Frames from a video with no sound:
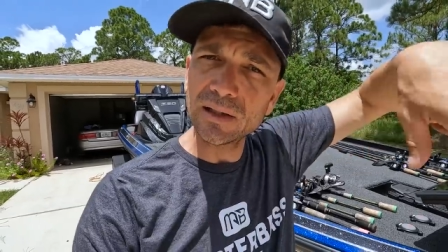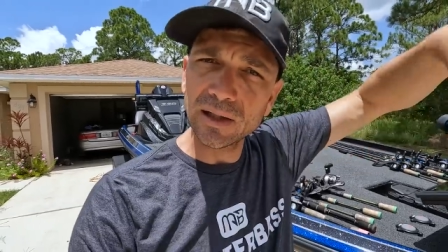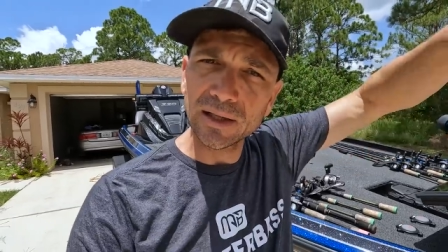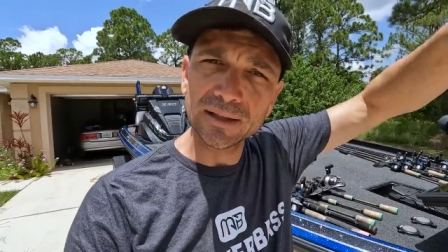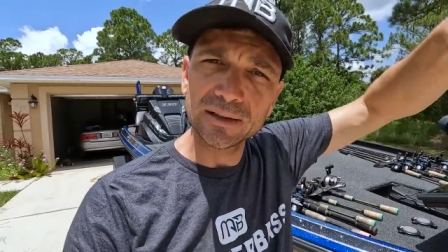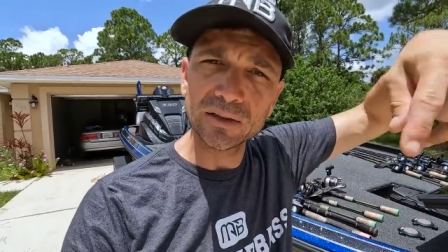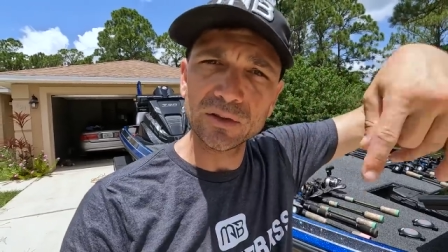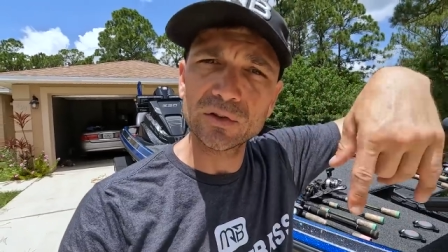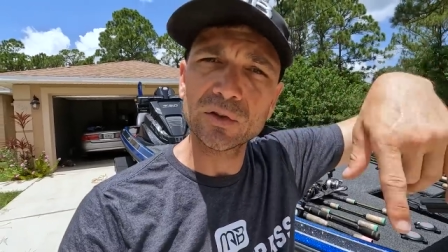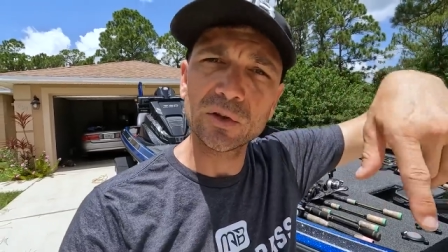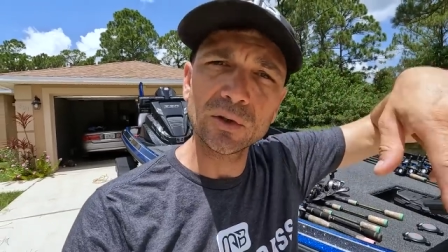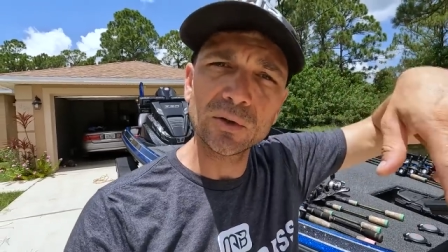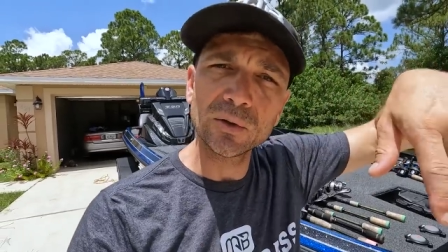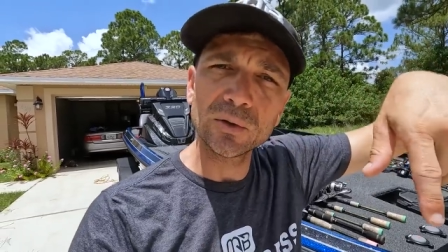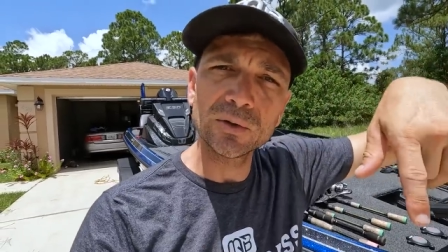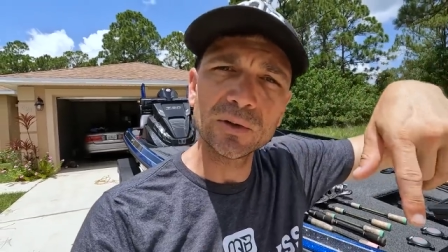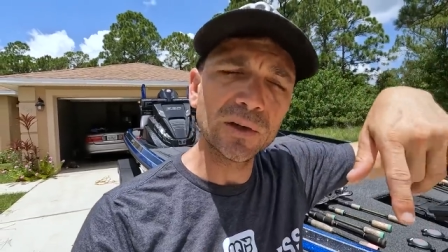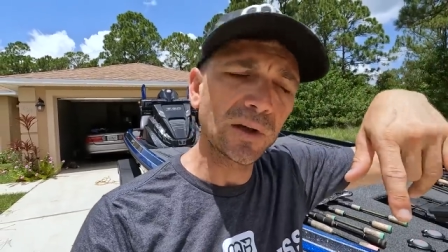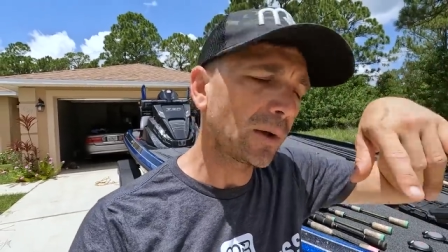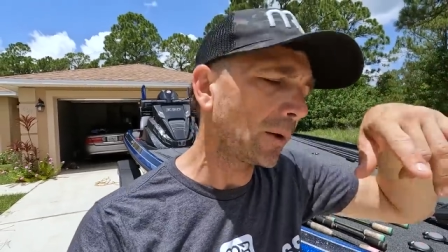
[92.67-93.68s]
like the
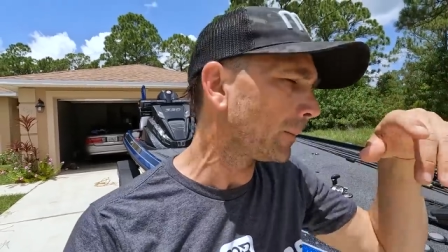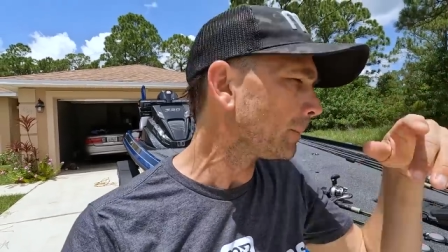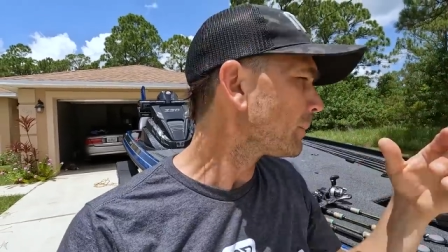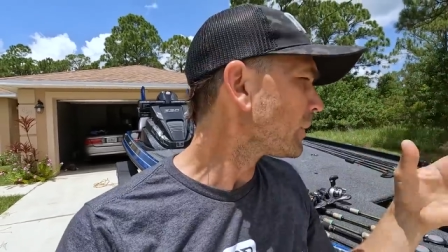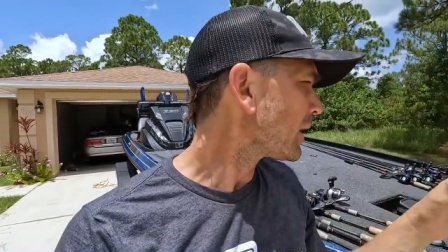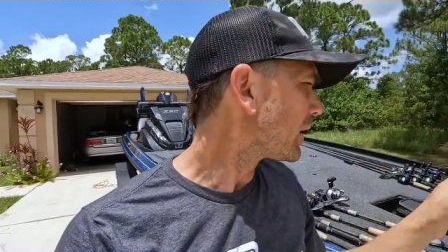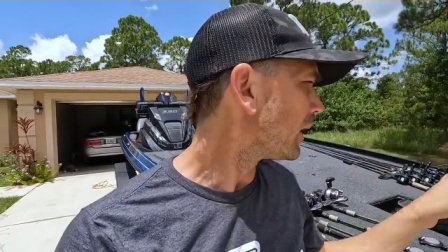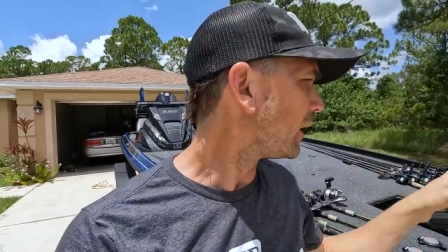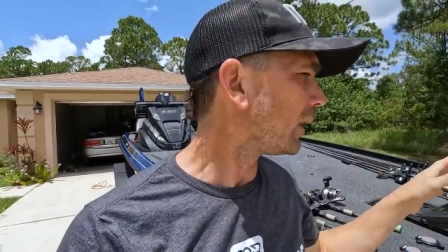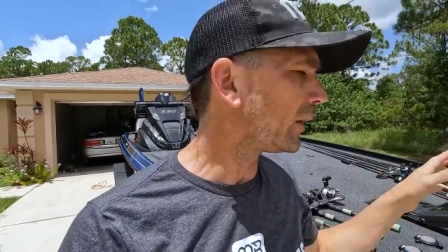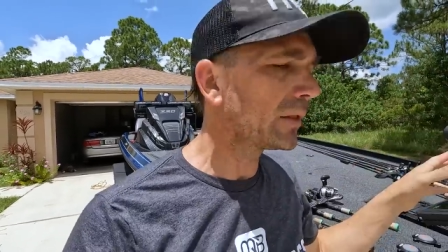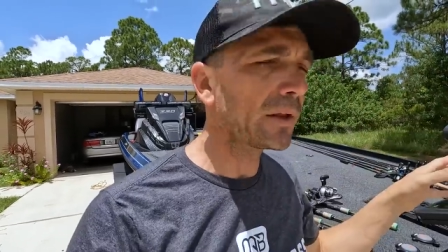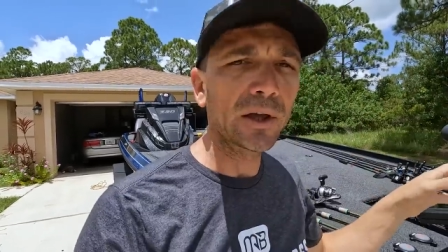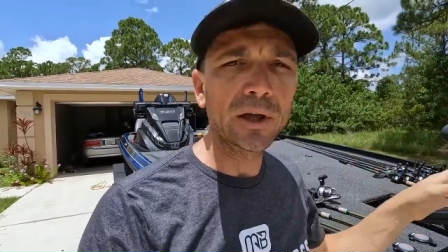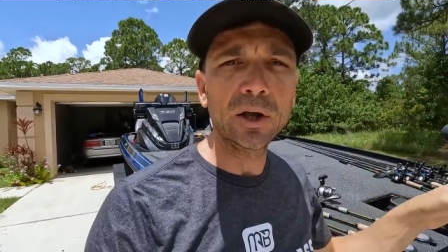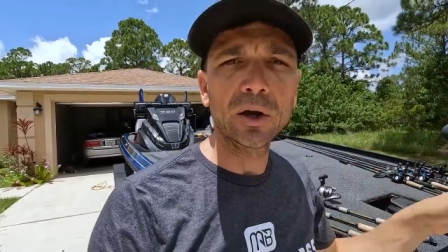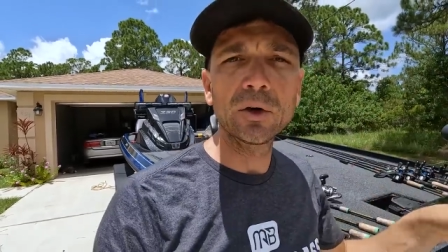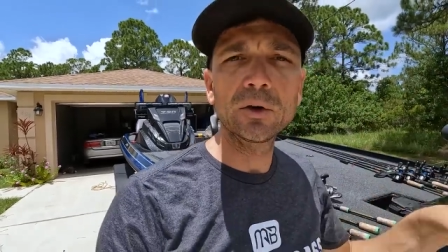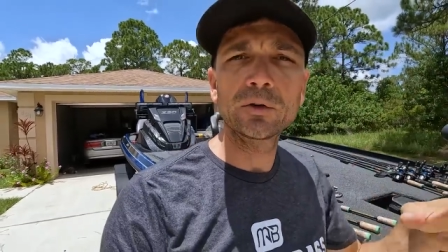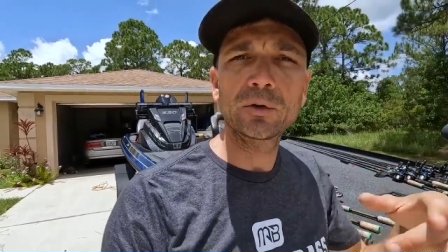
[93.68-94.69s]
circle deal on the
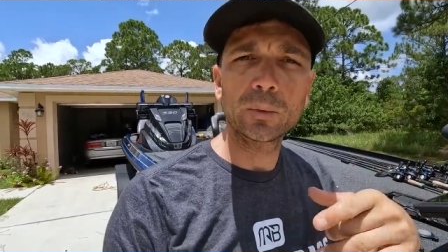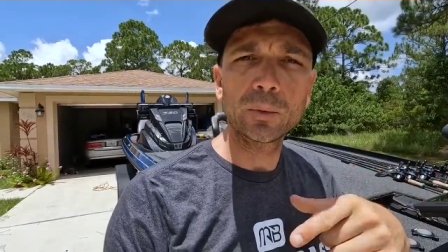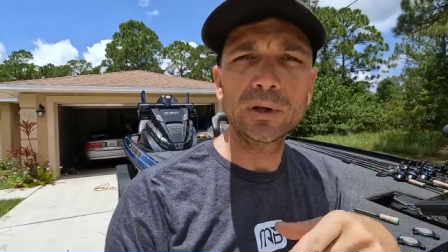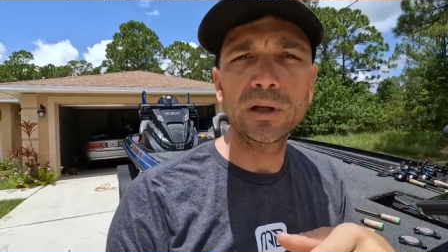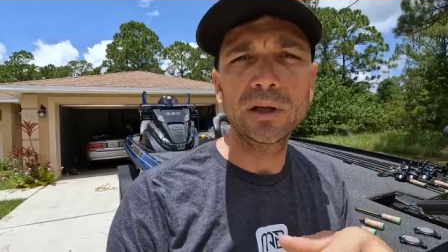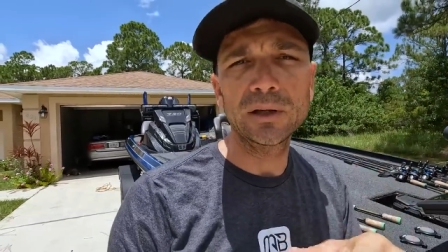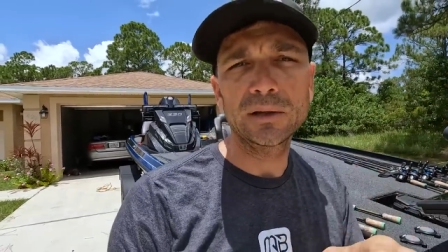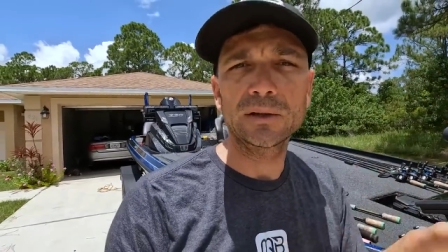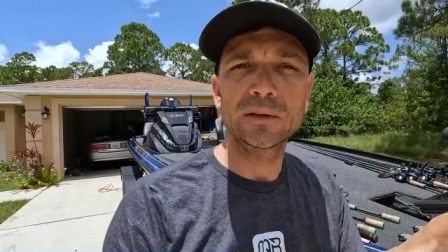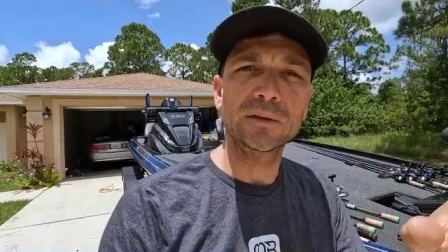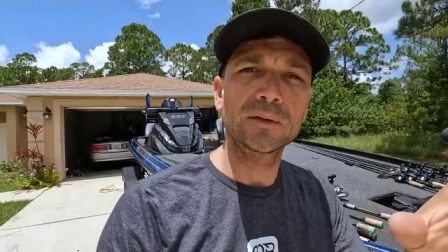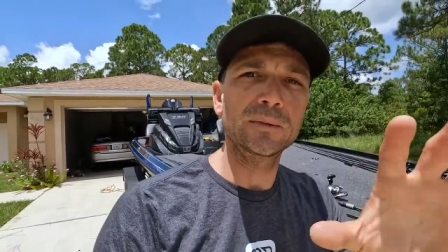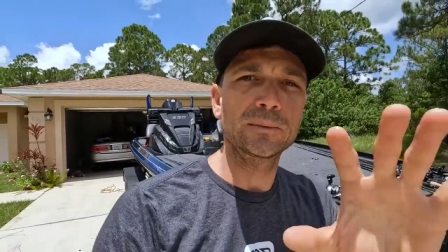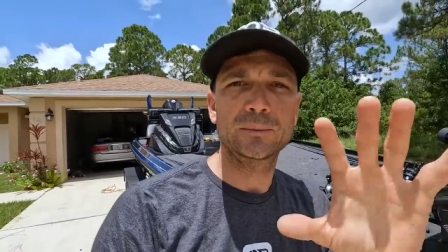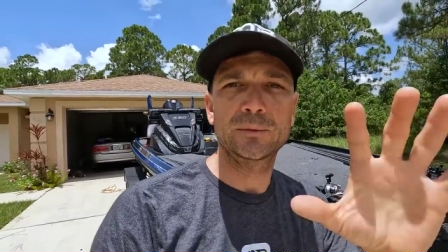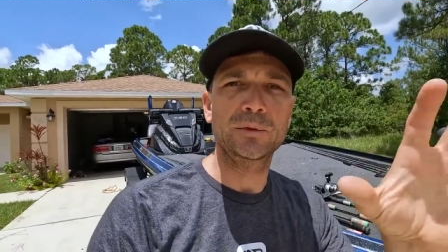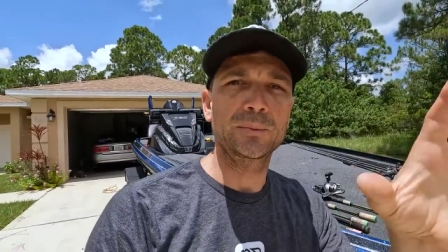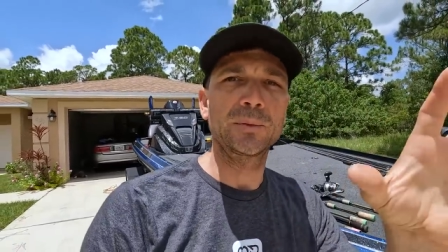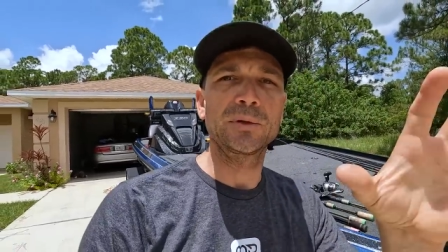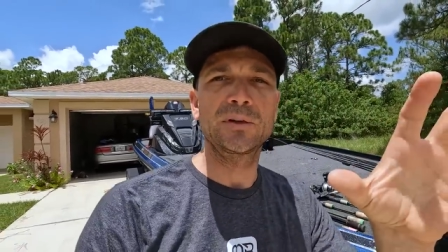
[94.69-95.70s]
Ghost when you hit this
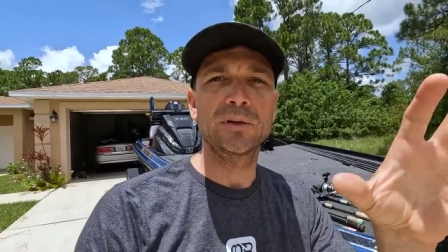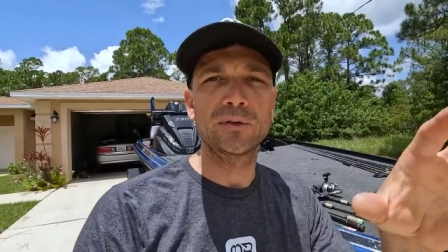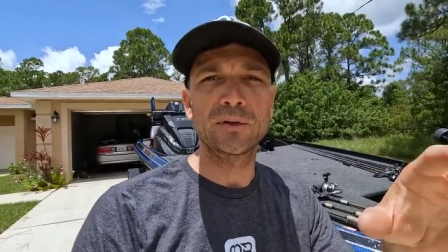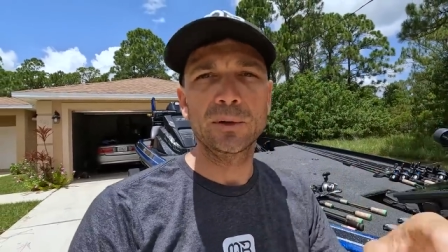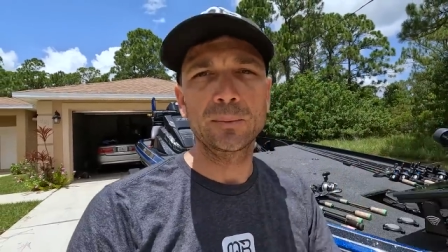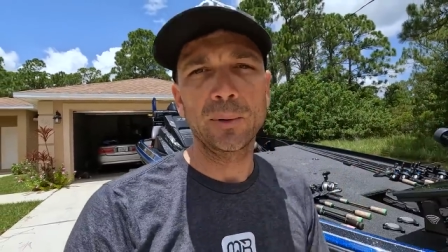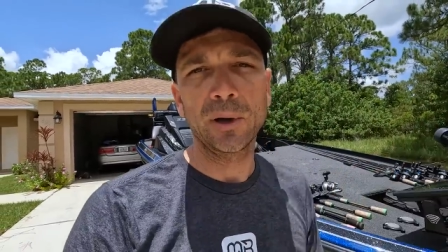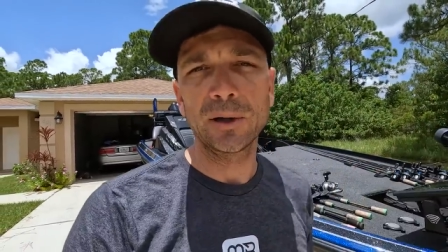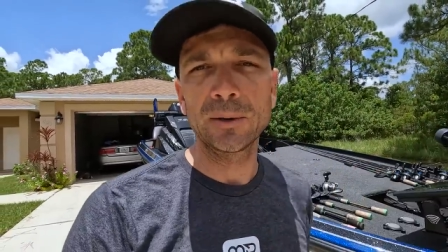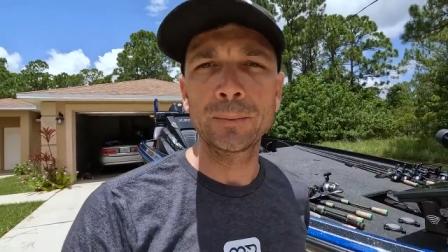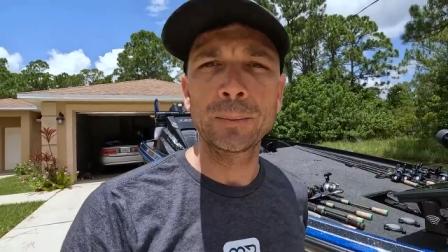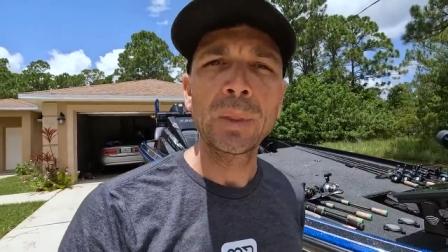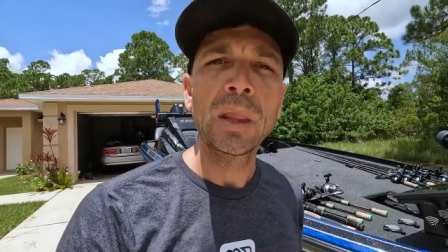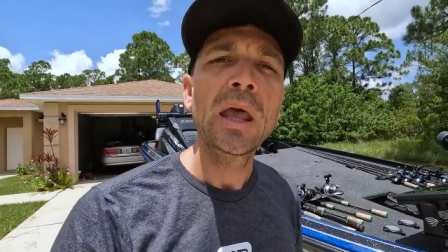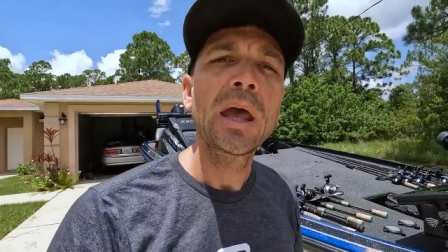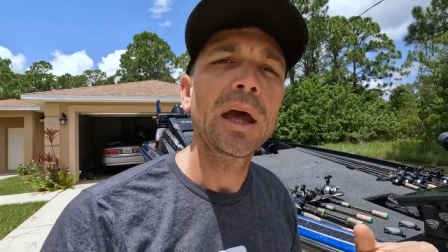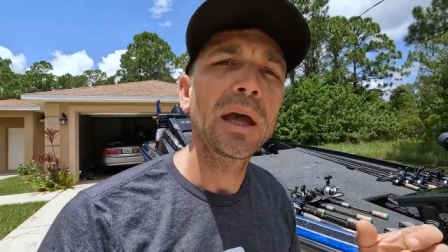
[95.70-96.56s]
specific button.